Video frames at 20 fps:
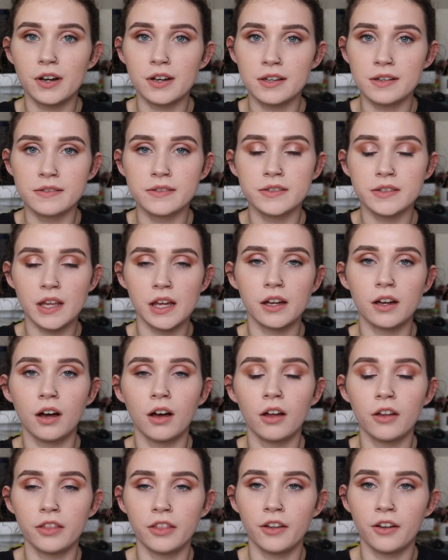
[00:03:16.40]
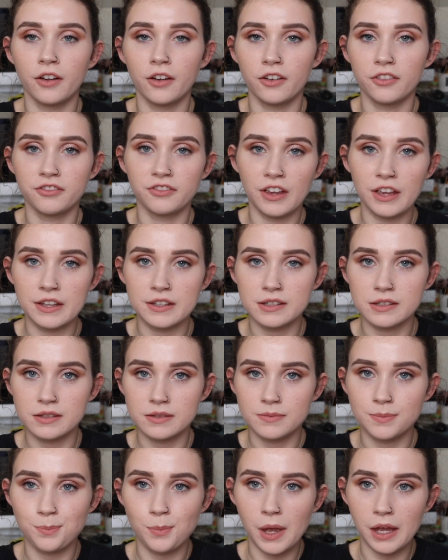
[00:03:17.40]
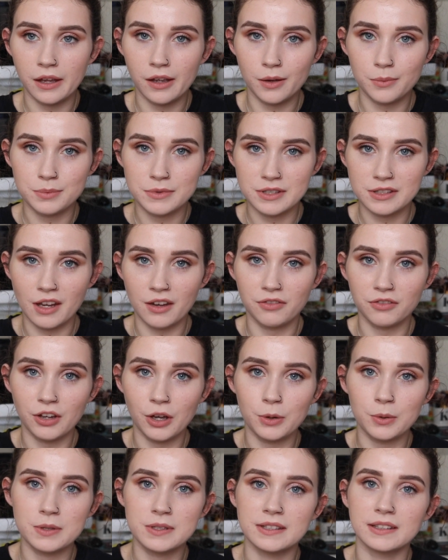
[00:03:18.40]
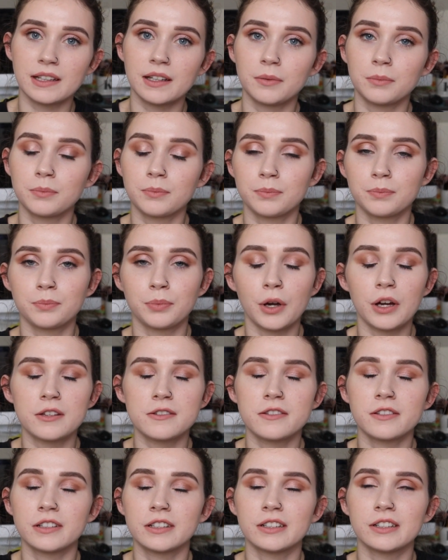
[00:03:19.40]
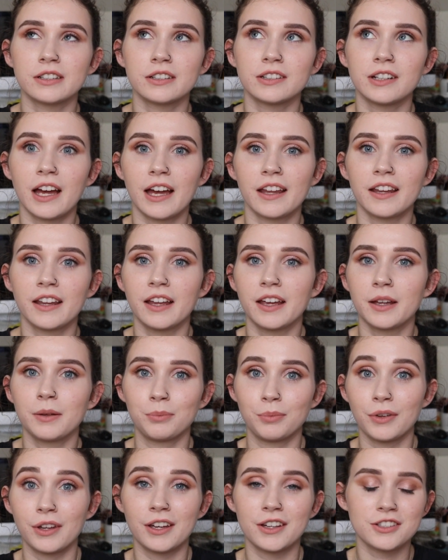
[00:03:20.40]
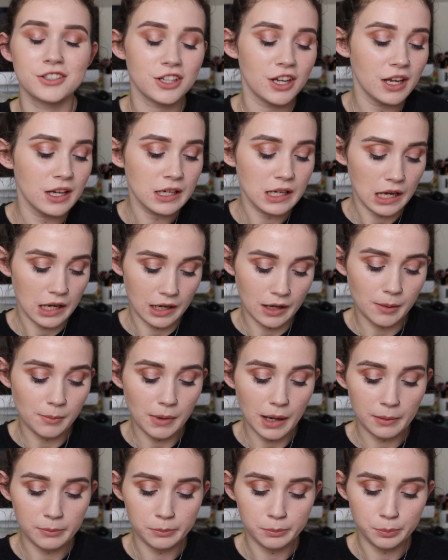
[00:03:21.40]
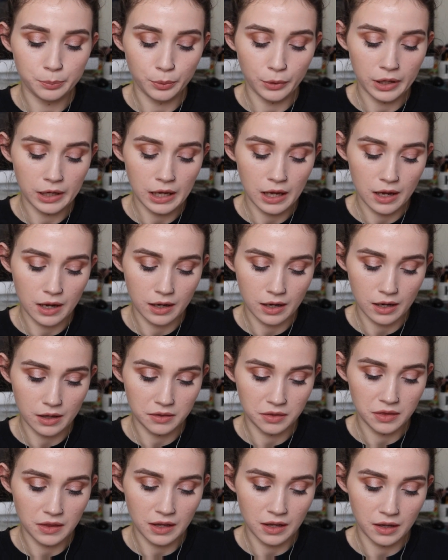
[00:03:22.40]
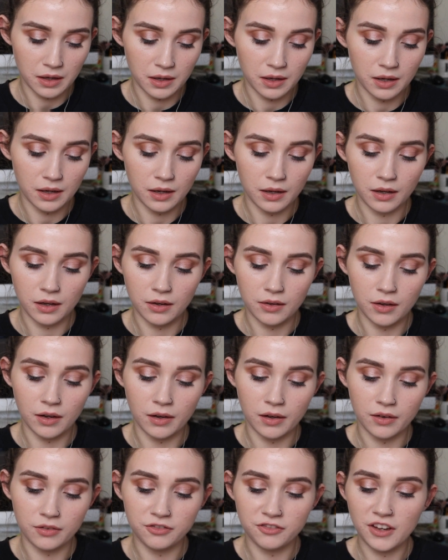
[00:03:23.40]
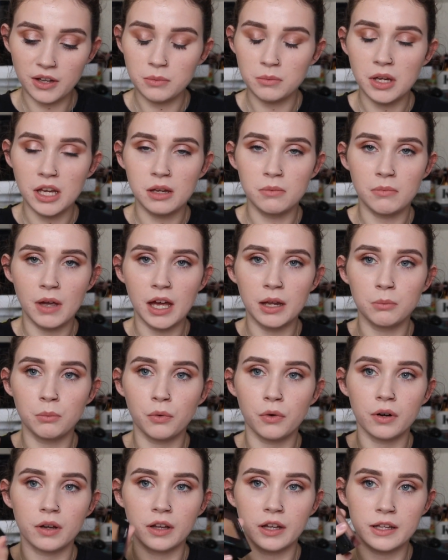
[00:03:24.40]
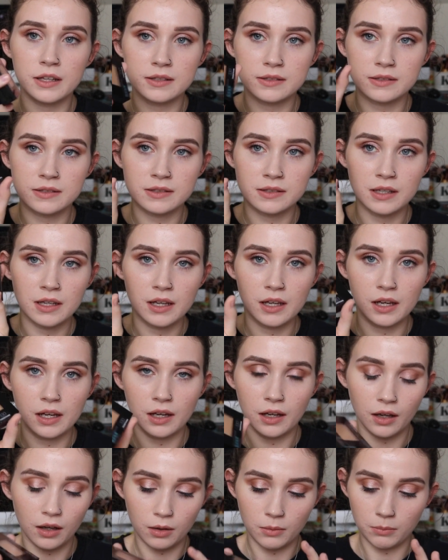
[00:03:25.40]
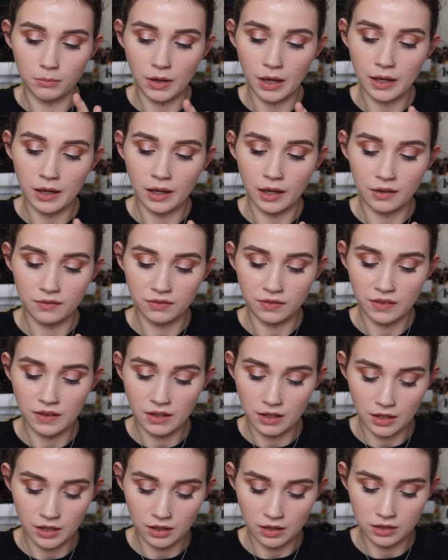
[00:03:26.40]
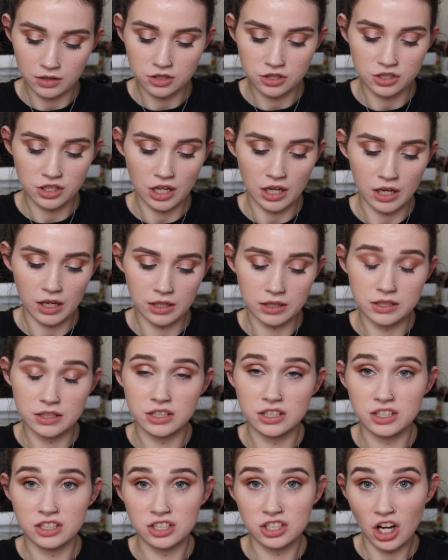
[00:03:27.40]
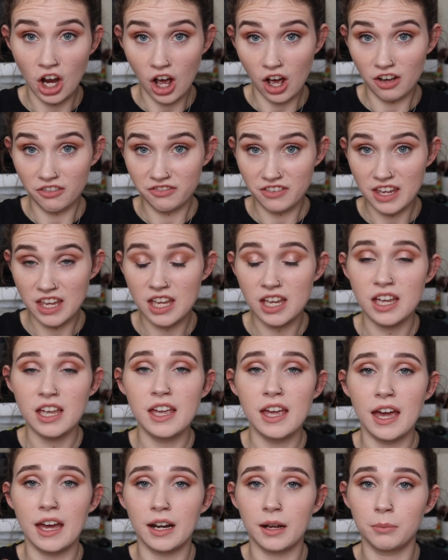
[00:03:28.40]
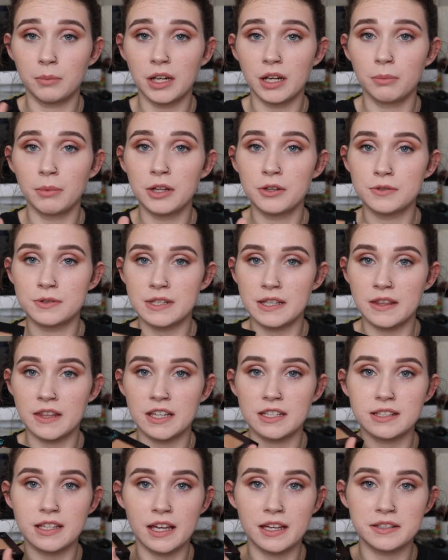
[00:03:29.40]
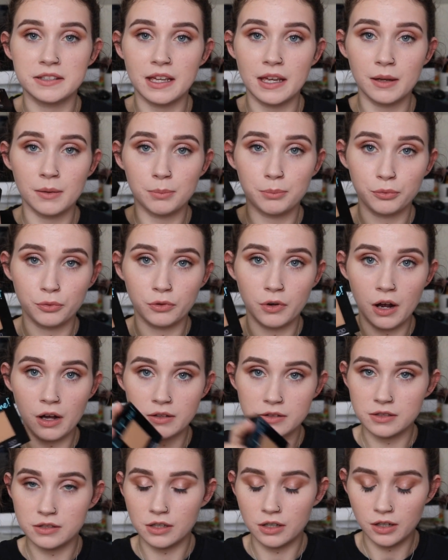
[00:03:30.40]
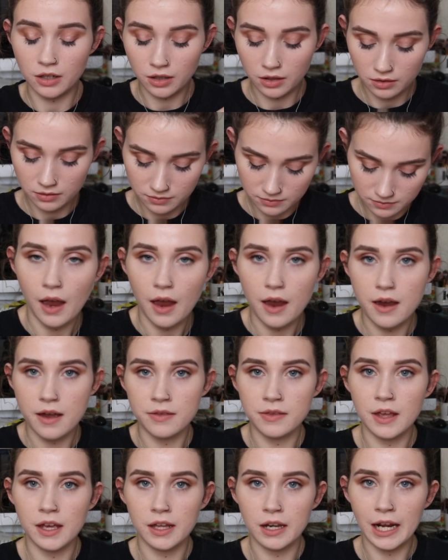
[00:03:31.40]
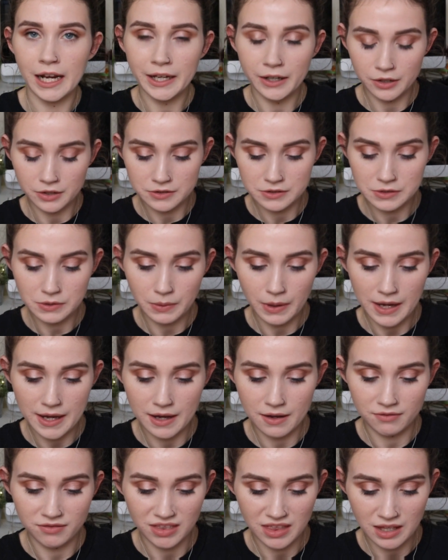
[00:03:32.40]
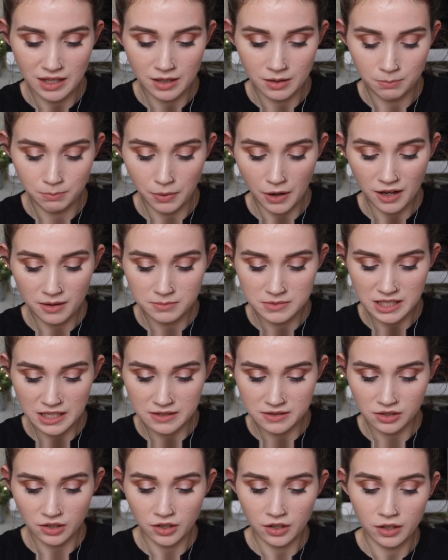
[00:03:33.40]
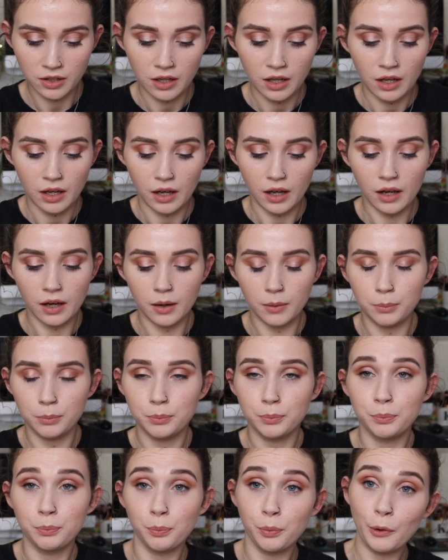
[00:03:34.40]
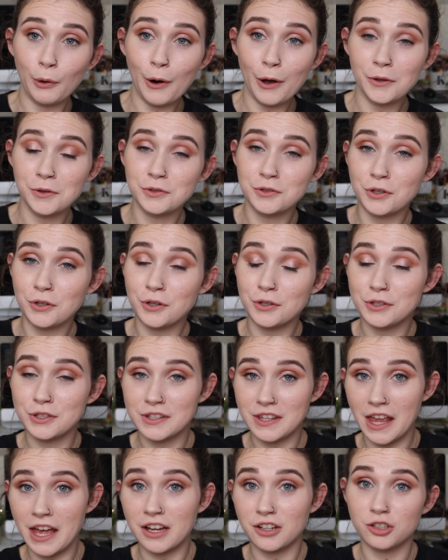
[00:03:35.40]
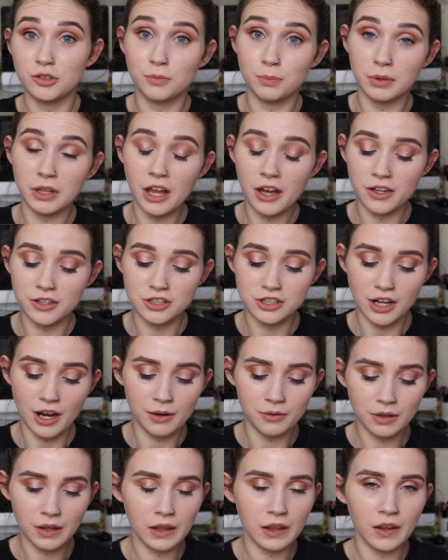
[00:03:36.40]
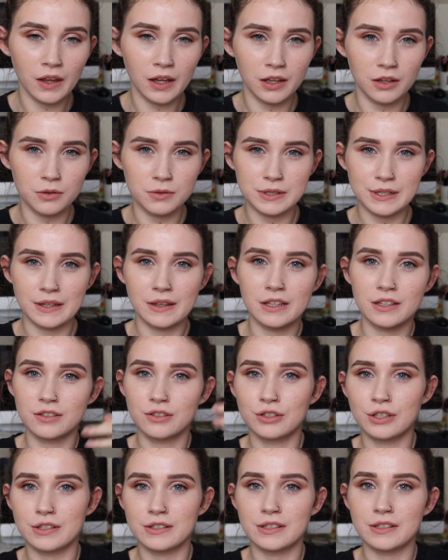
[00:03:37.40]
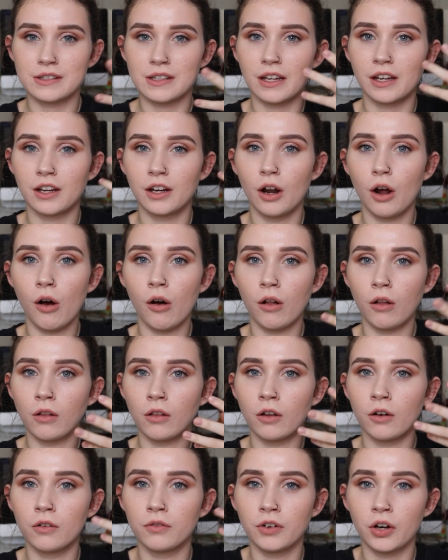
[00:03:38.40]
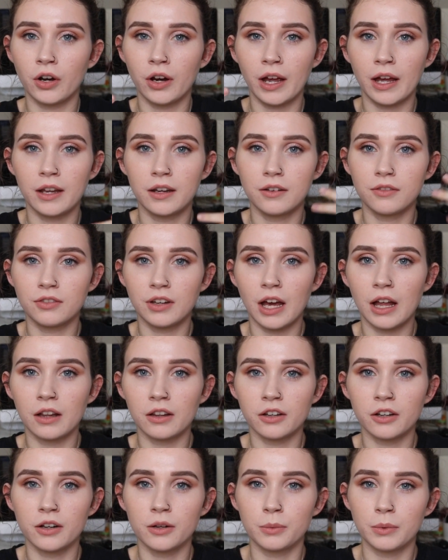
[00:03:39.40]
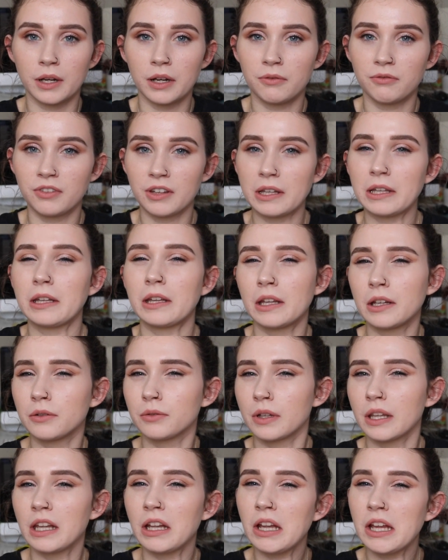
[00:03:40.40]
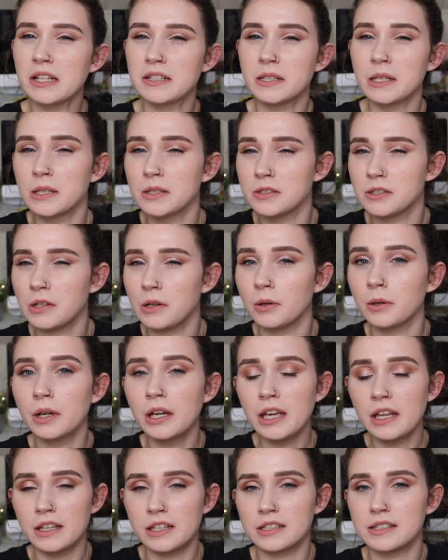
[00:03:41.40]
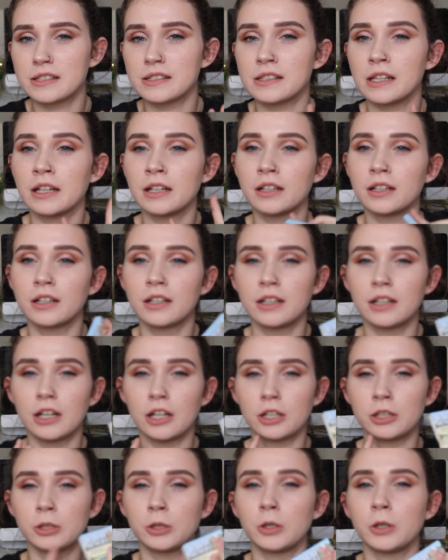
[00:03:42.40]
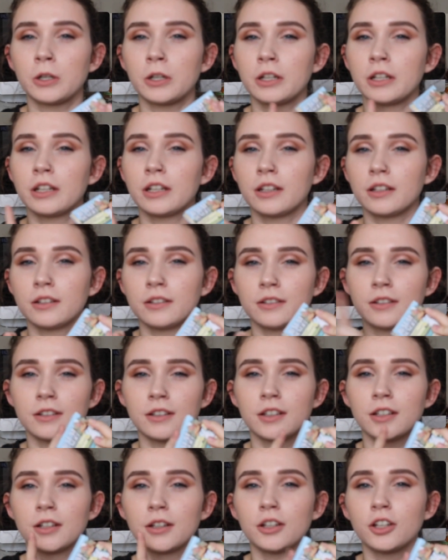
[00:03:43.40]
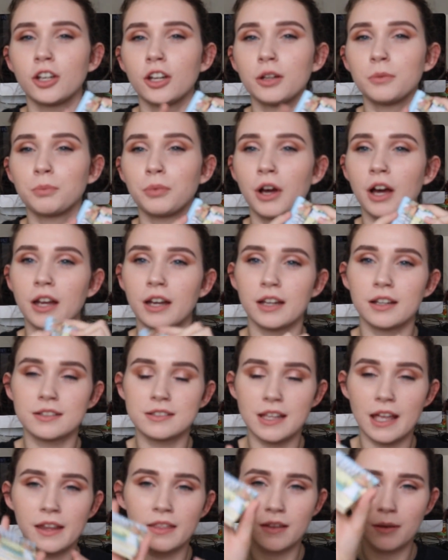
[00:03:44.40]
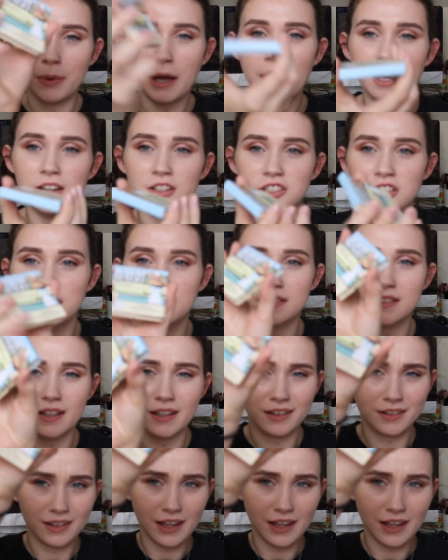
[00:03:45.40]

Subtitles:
as like all the face makeup stuff goes, like bronzer, highlight, blush, I'm bringing the Fit Me Matte and Poreless. I have the shade Toffee, and I'm going to be using this as a bronzer. And then I also have the Balm Desert bronzer slash blush. I really like using this just as like an all over kind of color when I'm feeling like really lazy, so this is like a good product, and the packaging is like